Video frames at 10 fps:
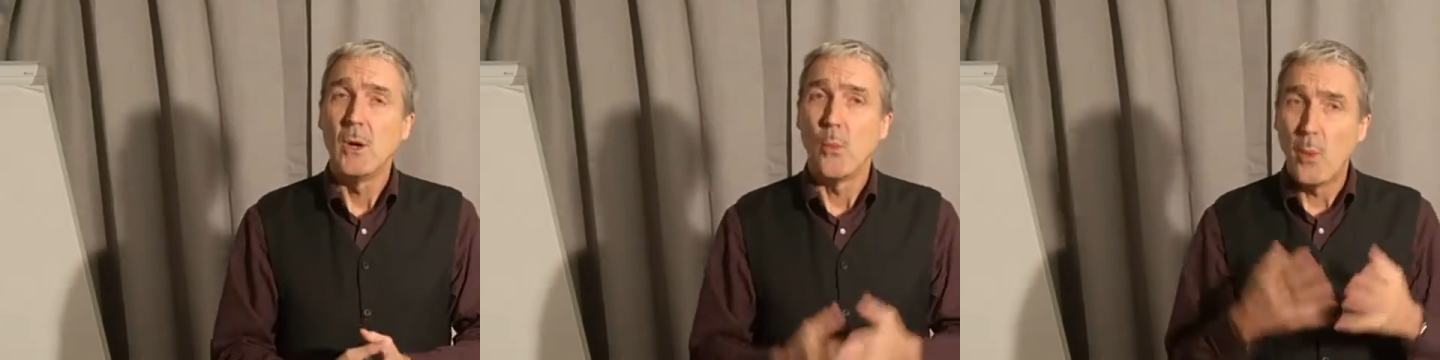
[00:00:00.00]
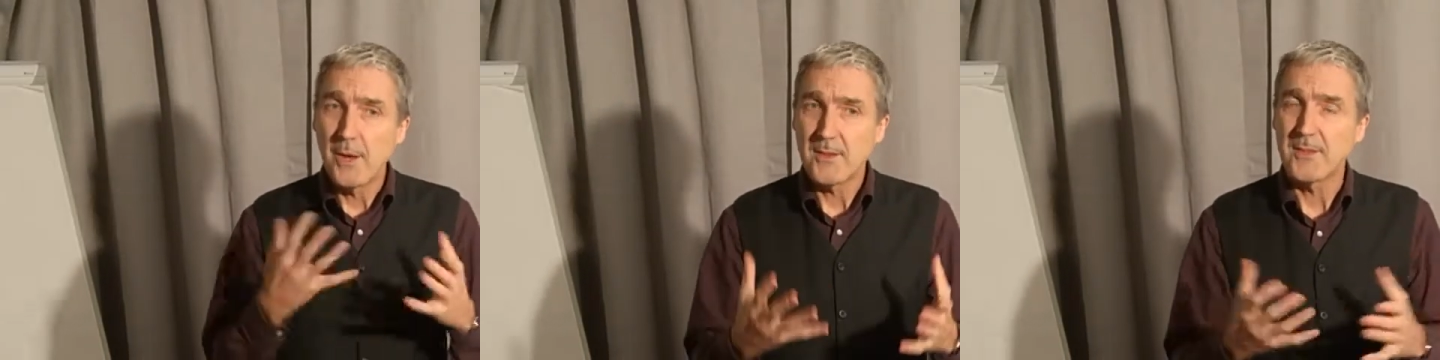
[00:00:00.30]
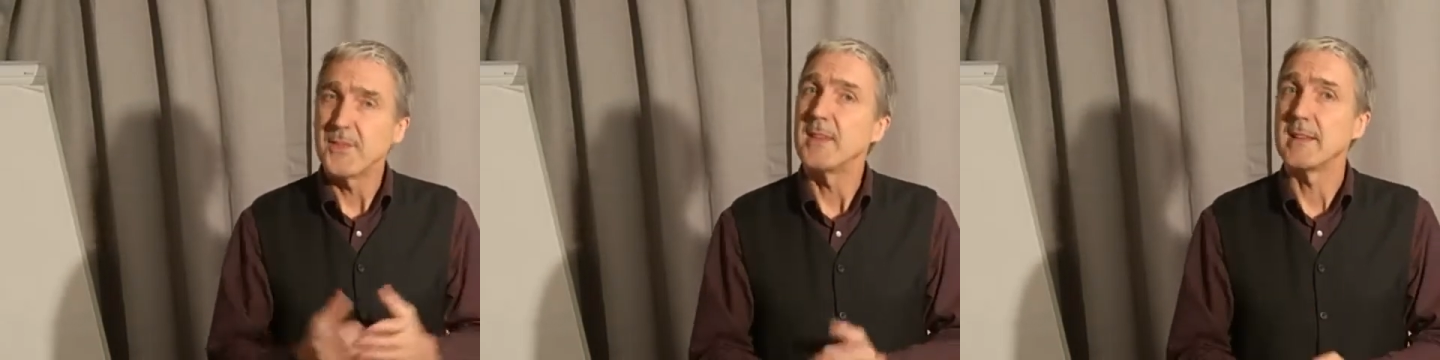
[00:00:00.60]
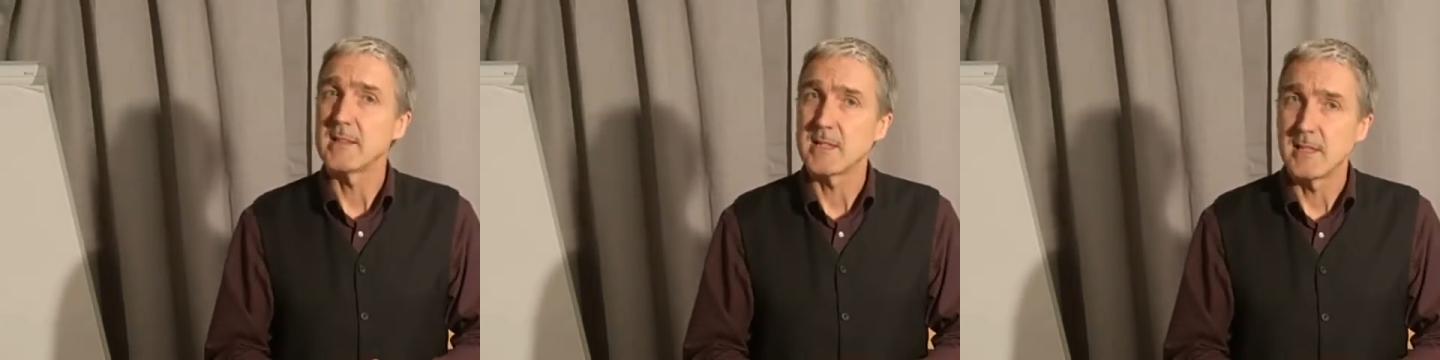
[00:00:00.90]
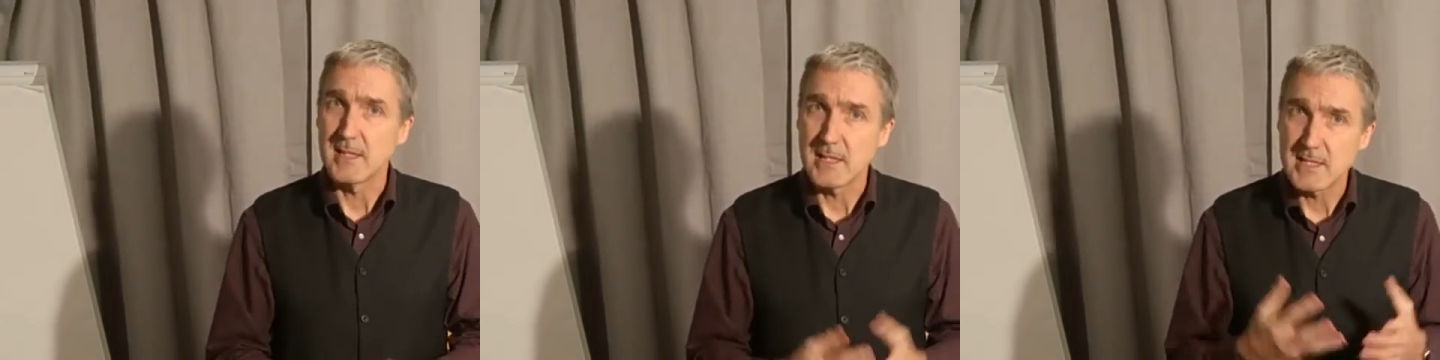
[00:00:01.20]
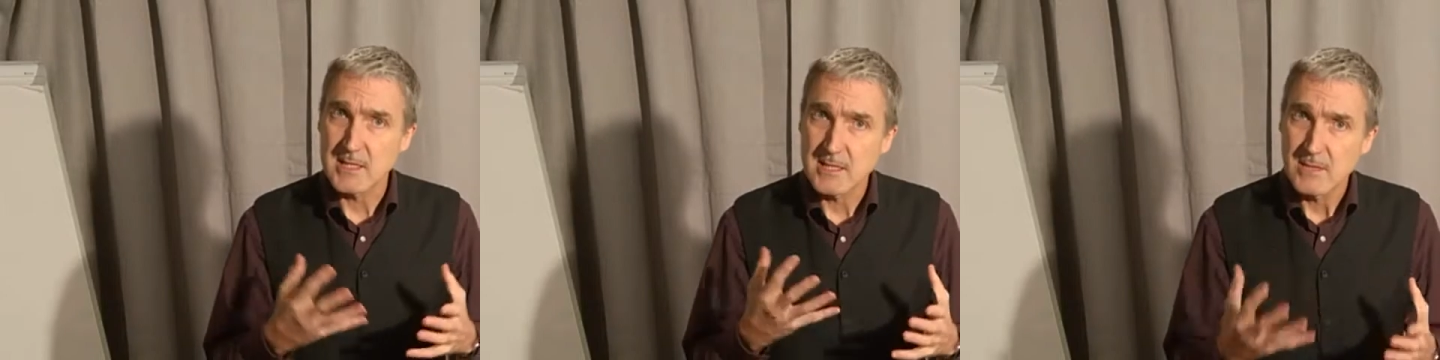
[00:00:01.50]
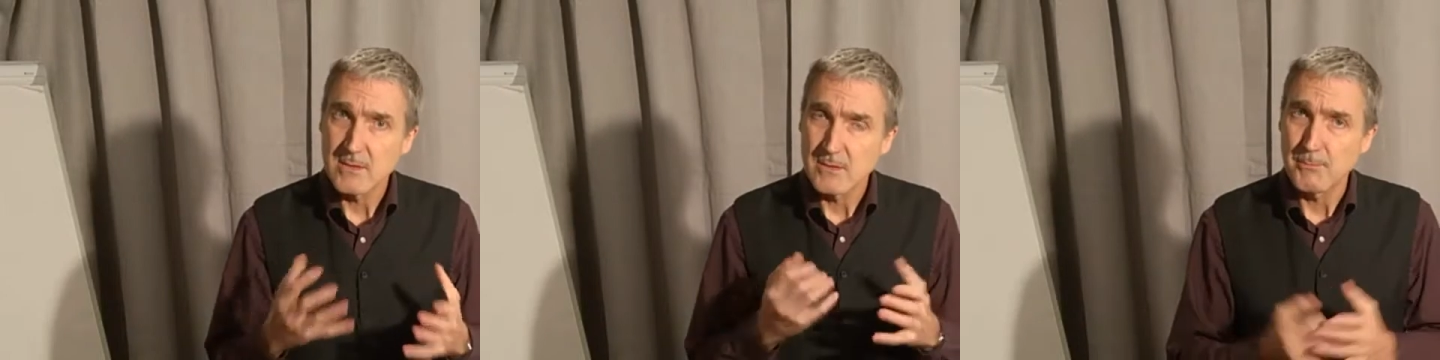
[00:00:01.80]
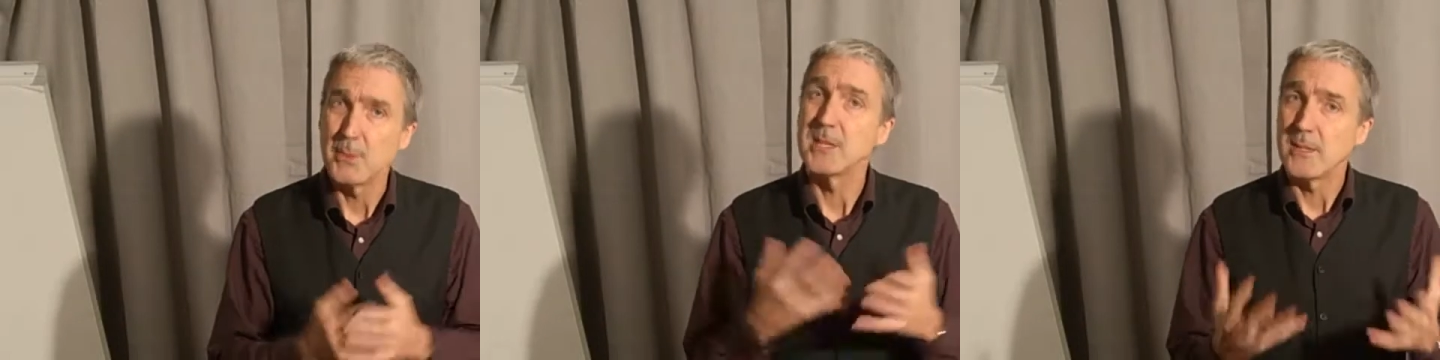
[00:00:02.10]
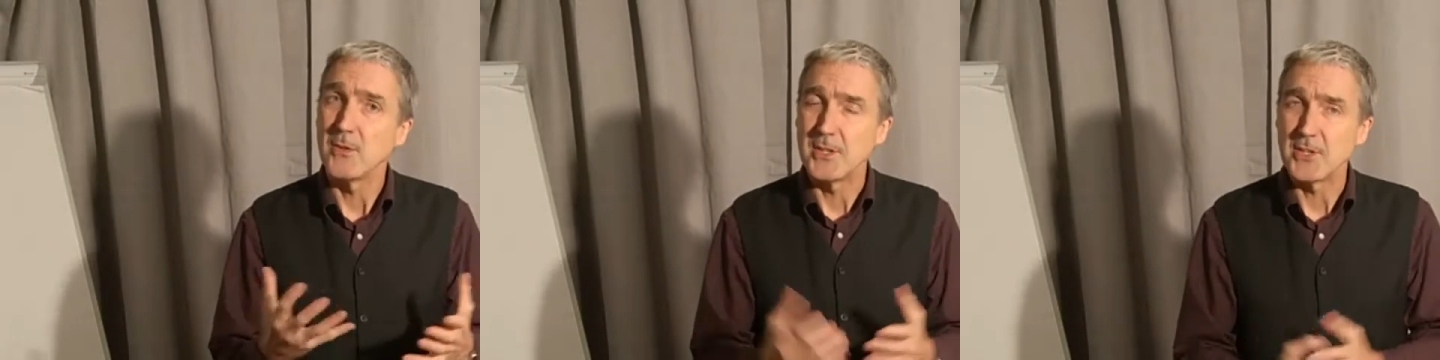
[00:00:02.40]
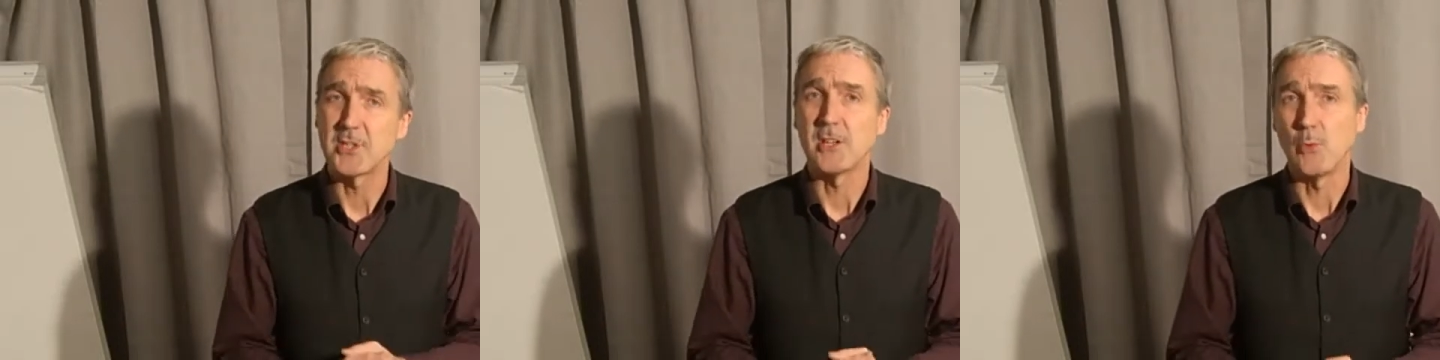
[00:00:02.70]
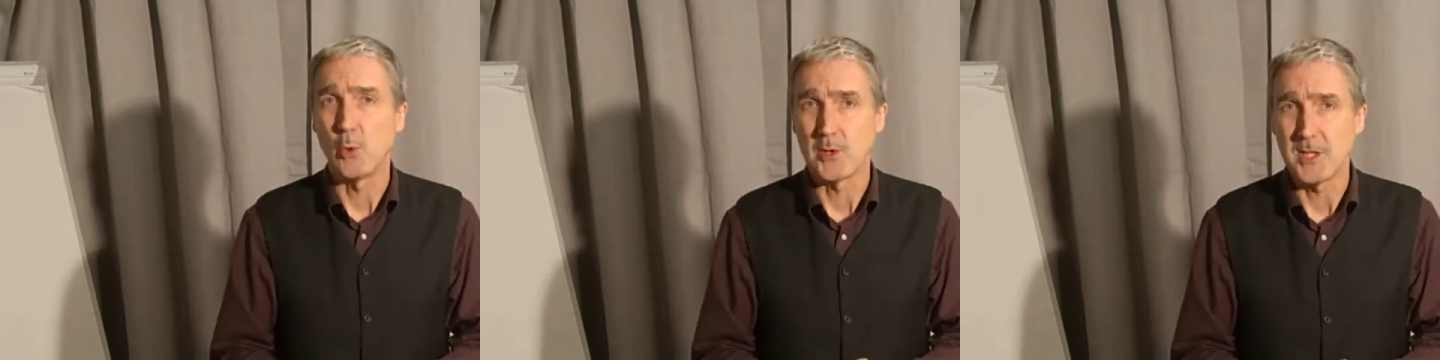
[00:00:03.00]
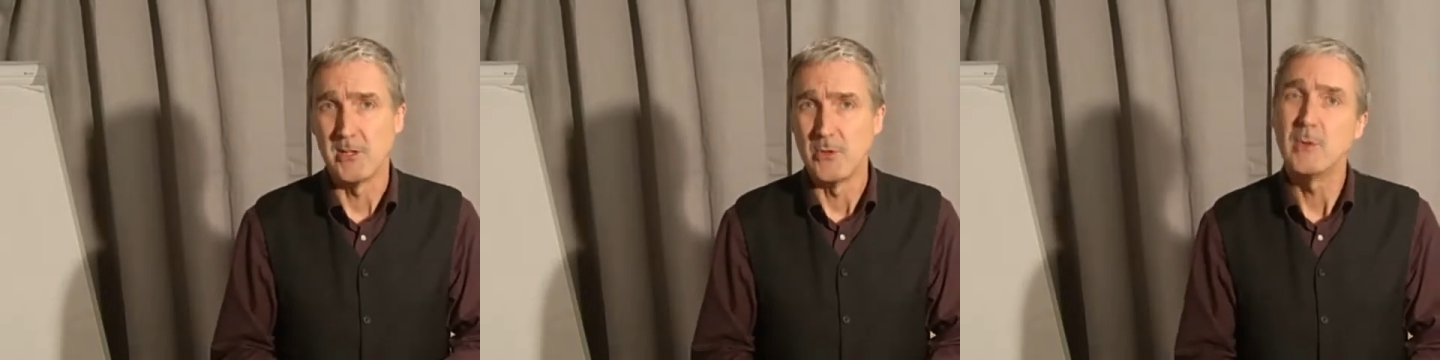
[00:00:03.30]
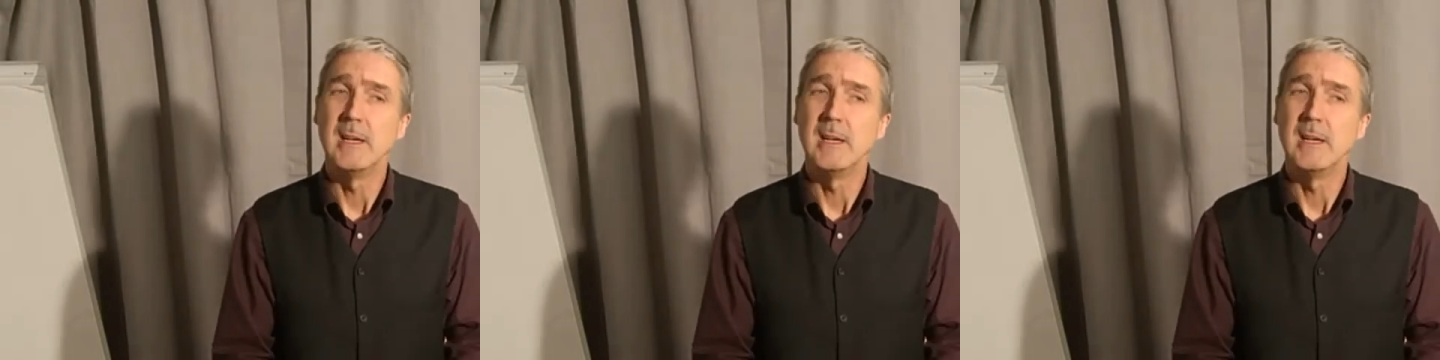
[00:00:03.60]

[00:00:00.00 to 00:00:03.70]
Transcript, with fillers: one of the things that this putting on this show will do